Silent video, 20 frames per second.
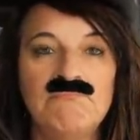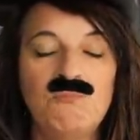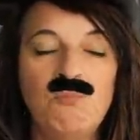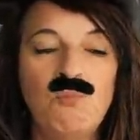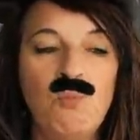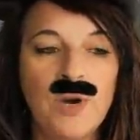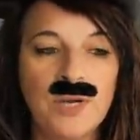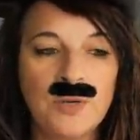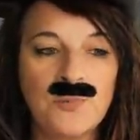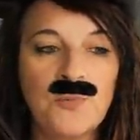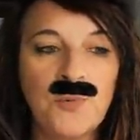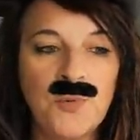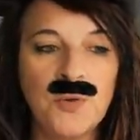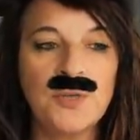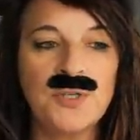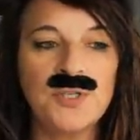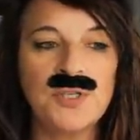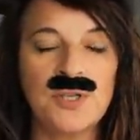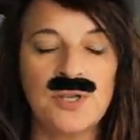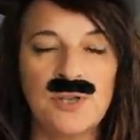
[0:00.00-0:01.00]
What
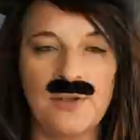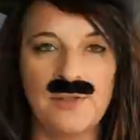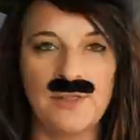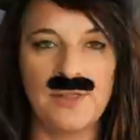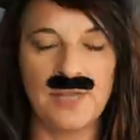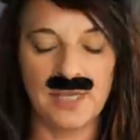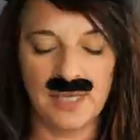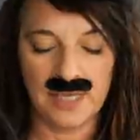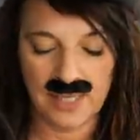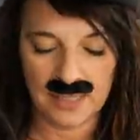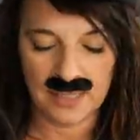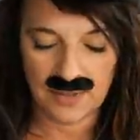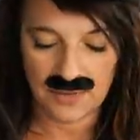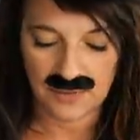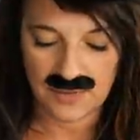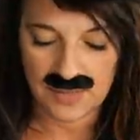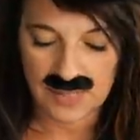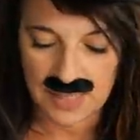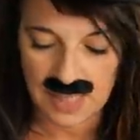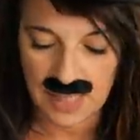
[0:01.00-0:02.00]
word do you think it
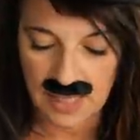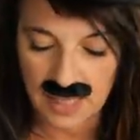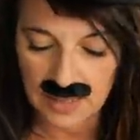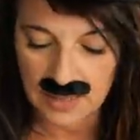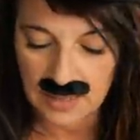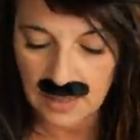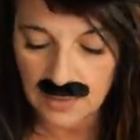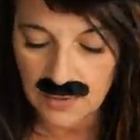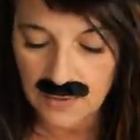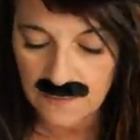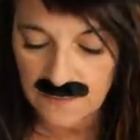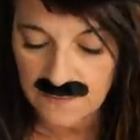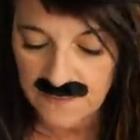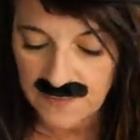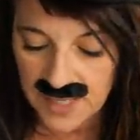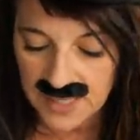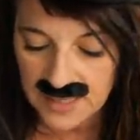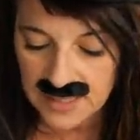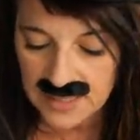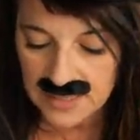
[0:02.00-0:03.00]
goes here? Now, the
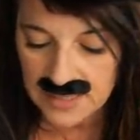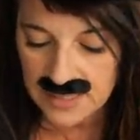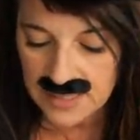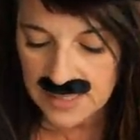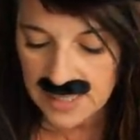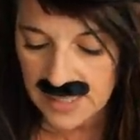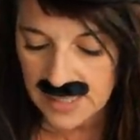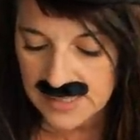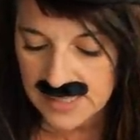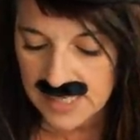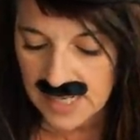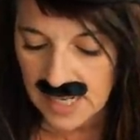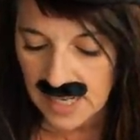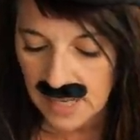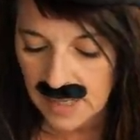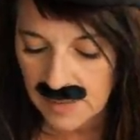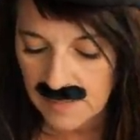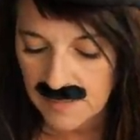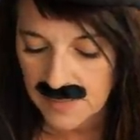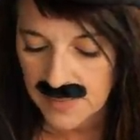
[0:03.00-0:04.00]
fact that it has
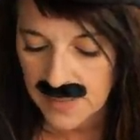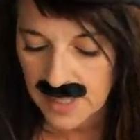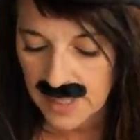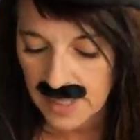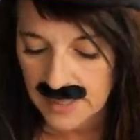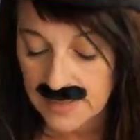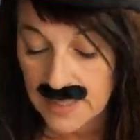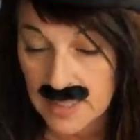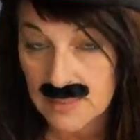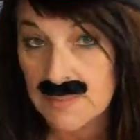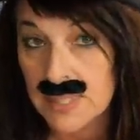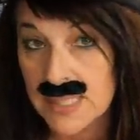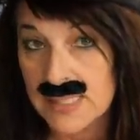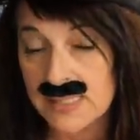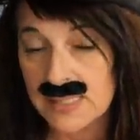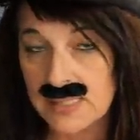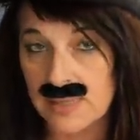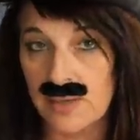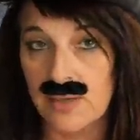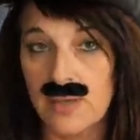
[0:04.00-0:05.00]
la, and that
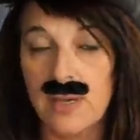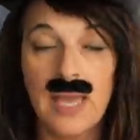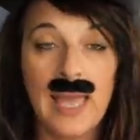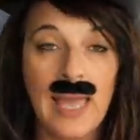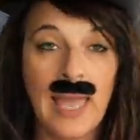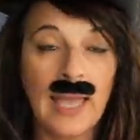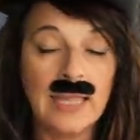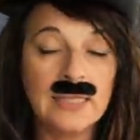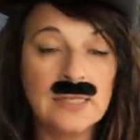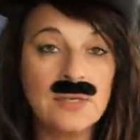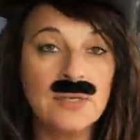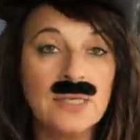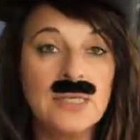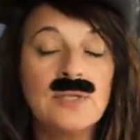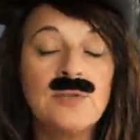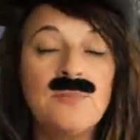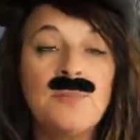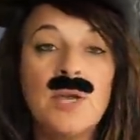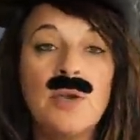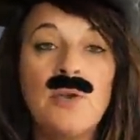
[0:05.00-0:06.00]
means the, it's going
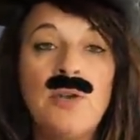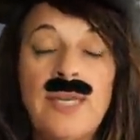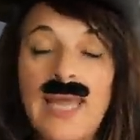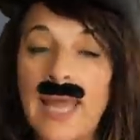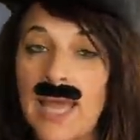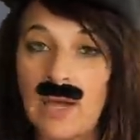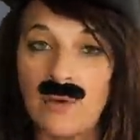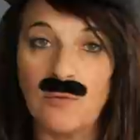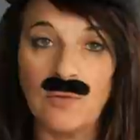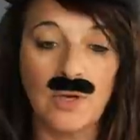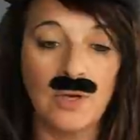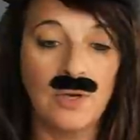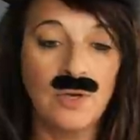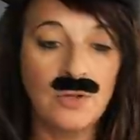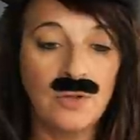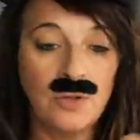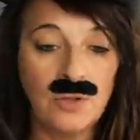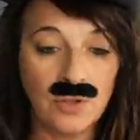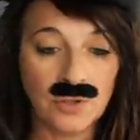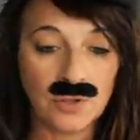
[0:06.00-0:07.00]
to be a noun,
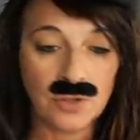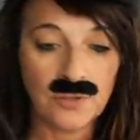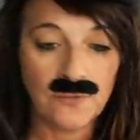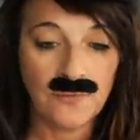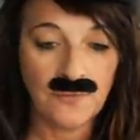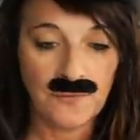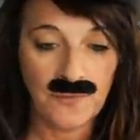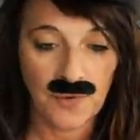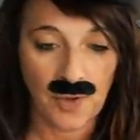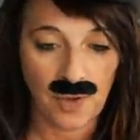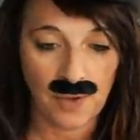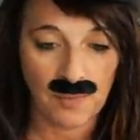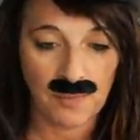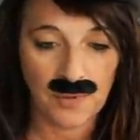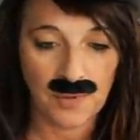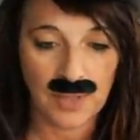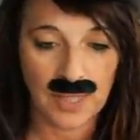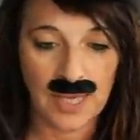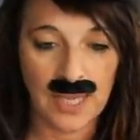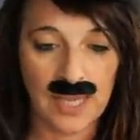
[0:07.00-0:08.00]
not a verb,
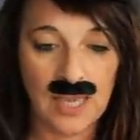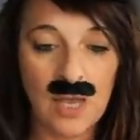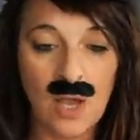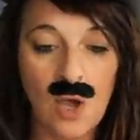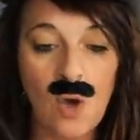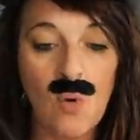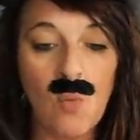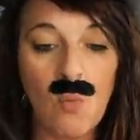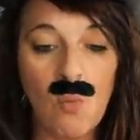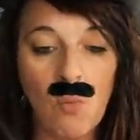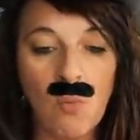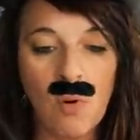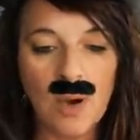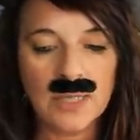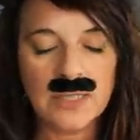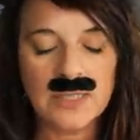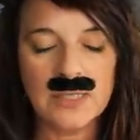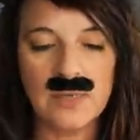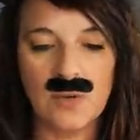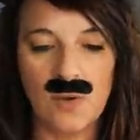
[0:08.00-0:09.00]
okay?
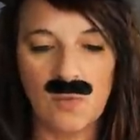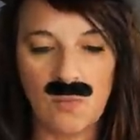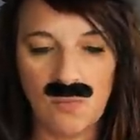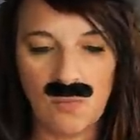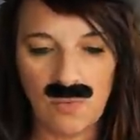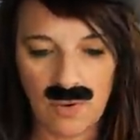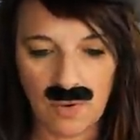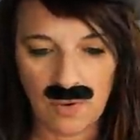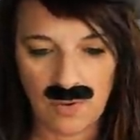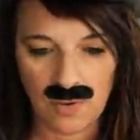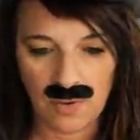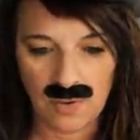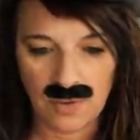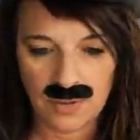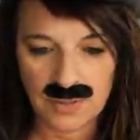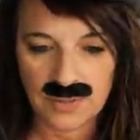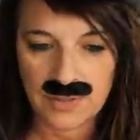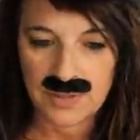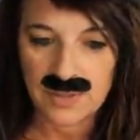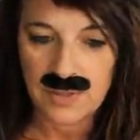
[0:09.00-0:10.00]
What
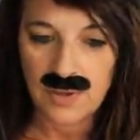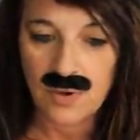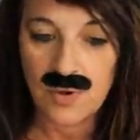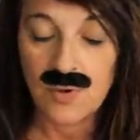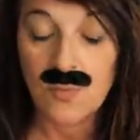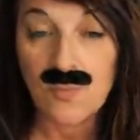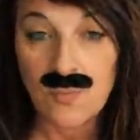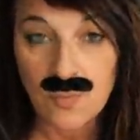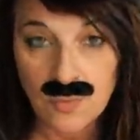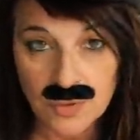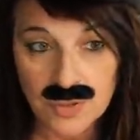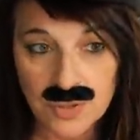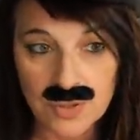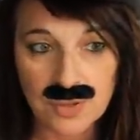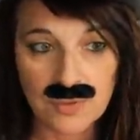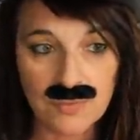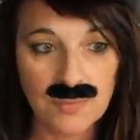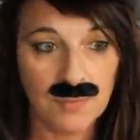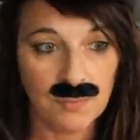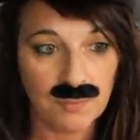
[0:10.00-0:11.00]
word would
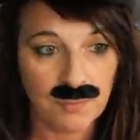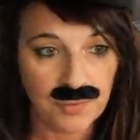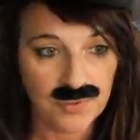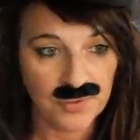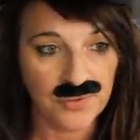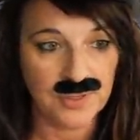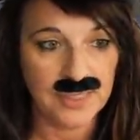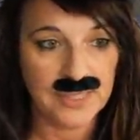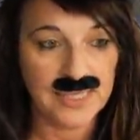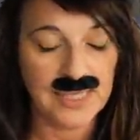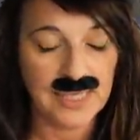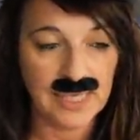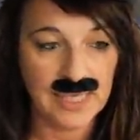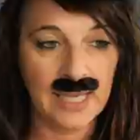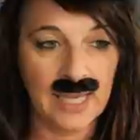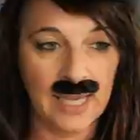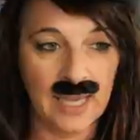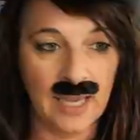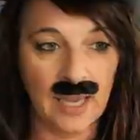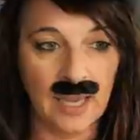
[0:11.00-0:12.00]
you put
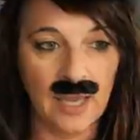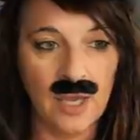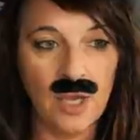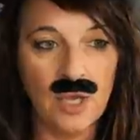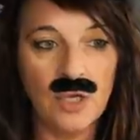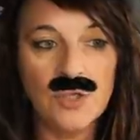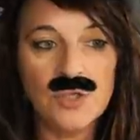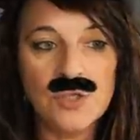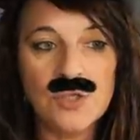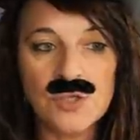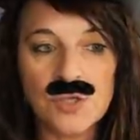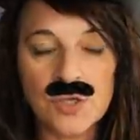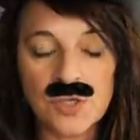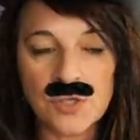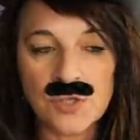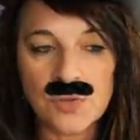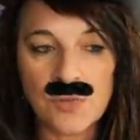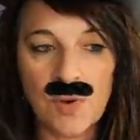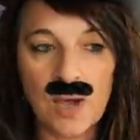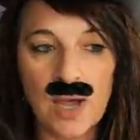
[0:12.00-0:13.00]
here? Ce
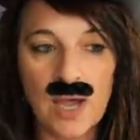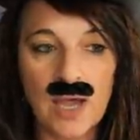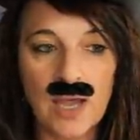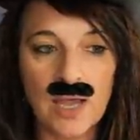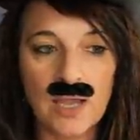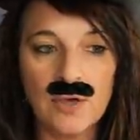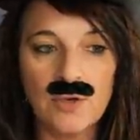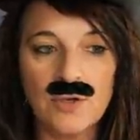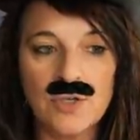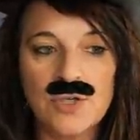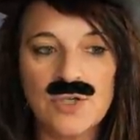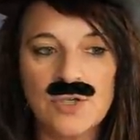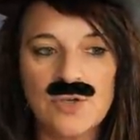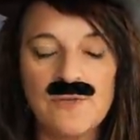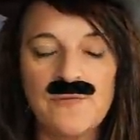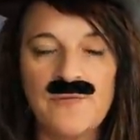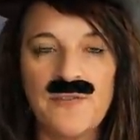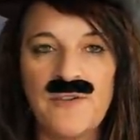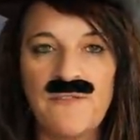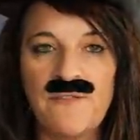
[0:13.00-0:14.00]
soir, je
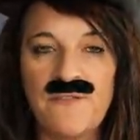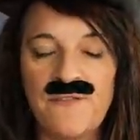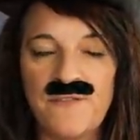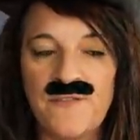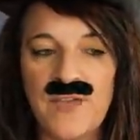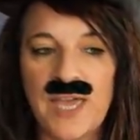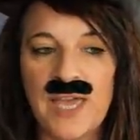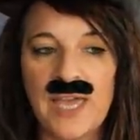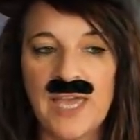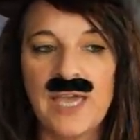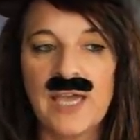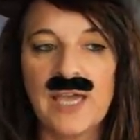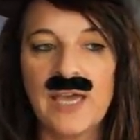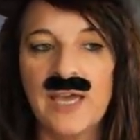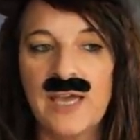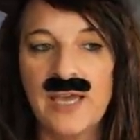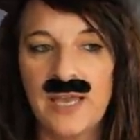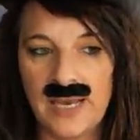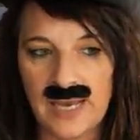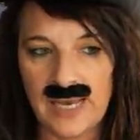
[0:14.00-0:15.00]
vais faire
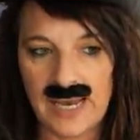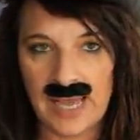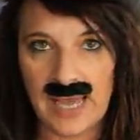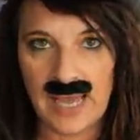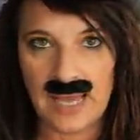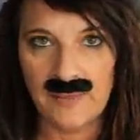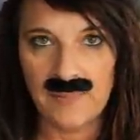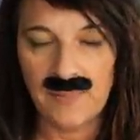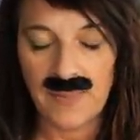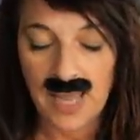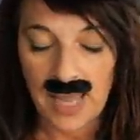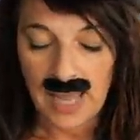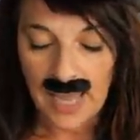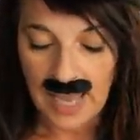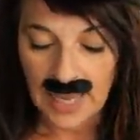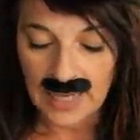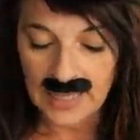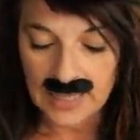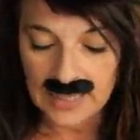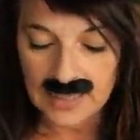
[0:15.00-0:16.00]
la,
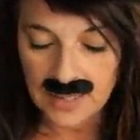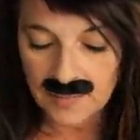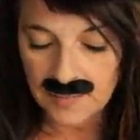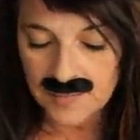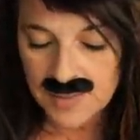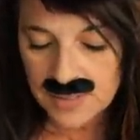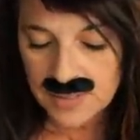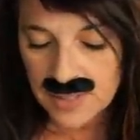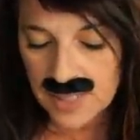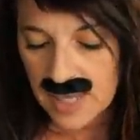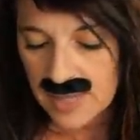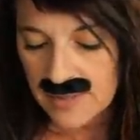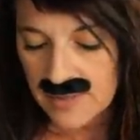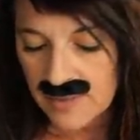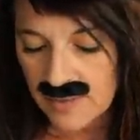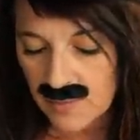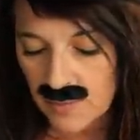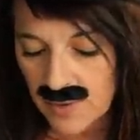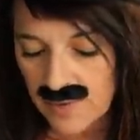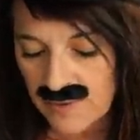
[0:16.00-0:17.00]
and it comes
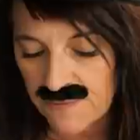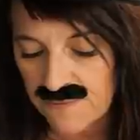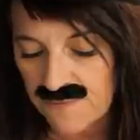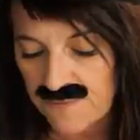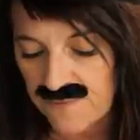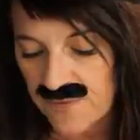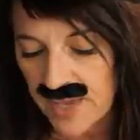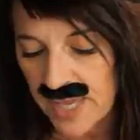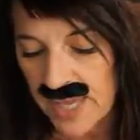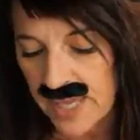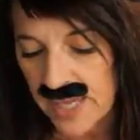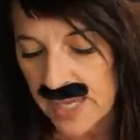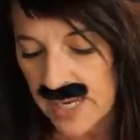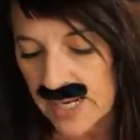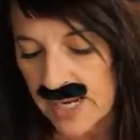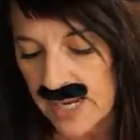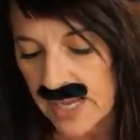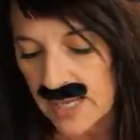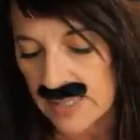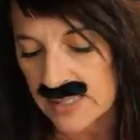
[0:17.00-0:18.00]
together with faire
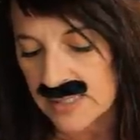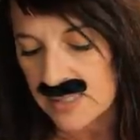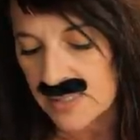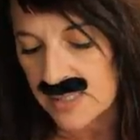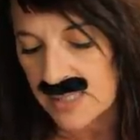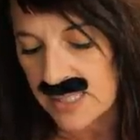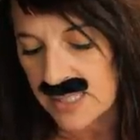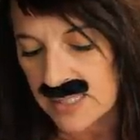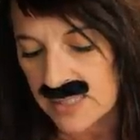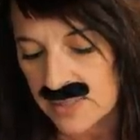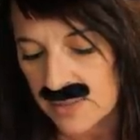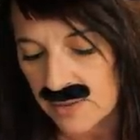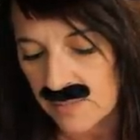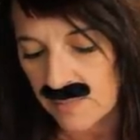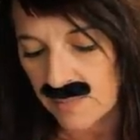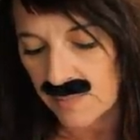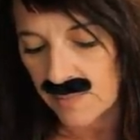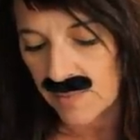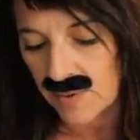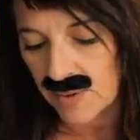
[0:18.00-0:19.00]
la. It's an
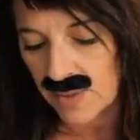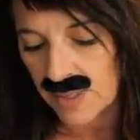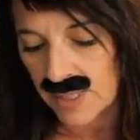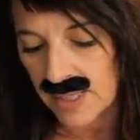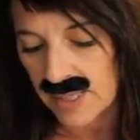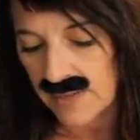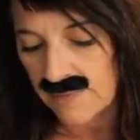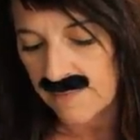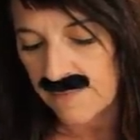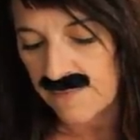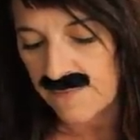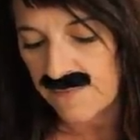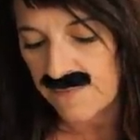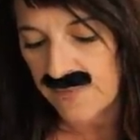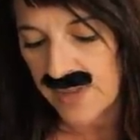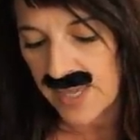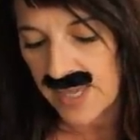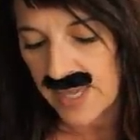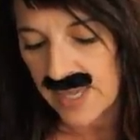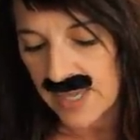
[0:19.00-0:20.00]
idiom, okay?
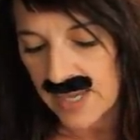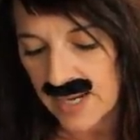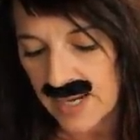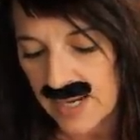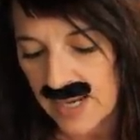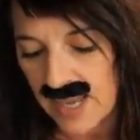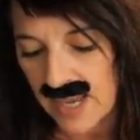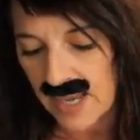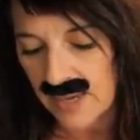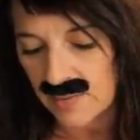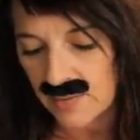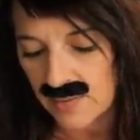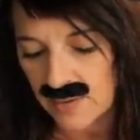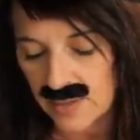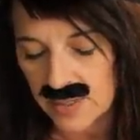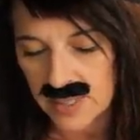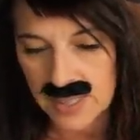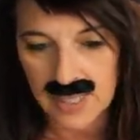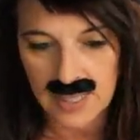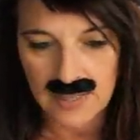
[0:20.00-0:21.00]
Faire la,
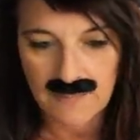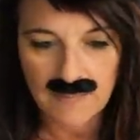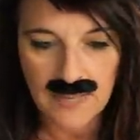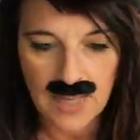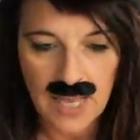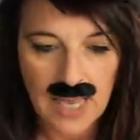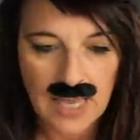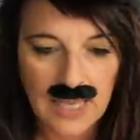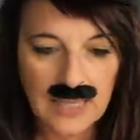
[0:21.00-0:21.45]
okay?